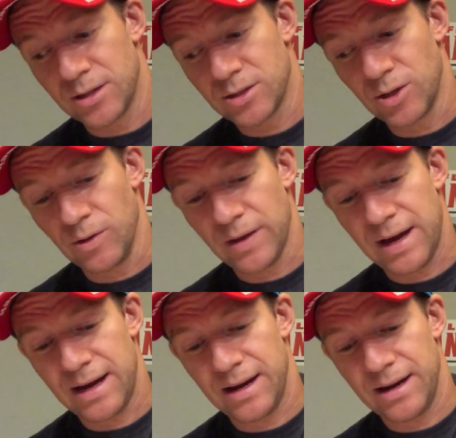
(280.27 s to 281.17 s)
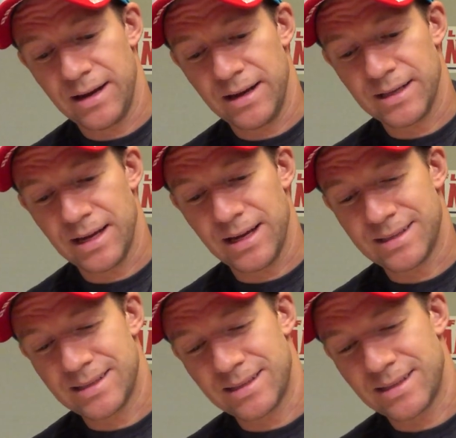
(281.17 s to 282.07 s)
so that
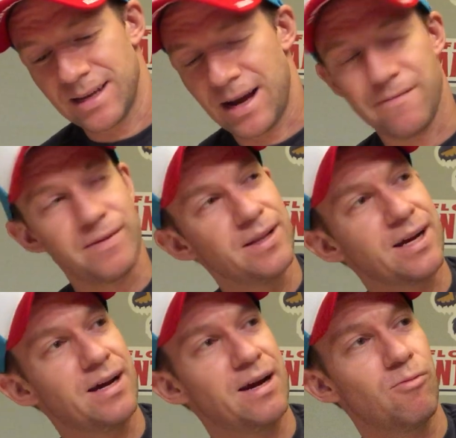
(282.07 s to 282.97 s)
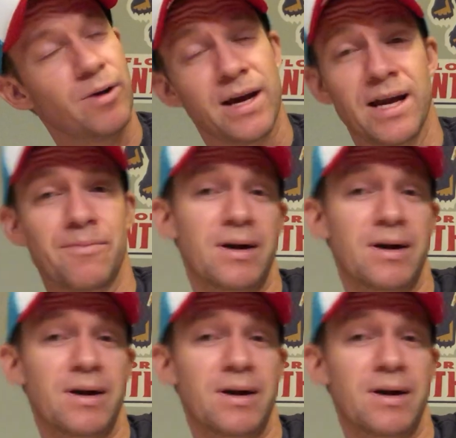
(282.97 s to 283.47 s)
I feel like on one hand,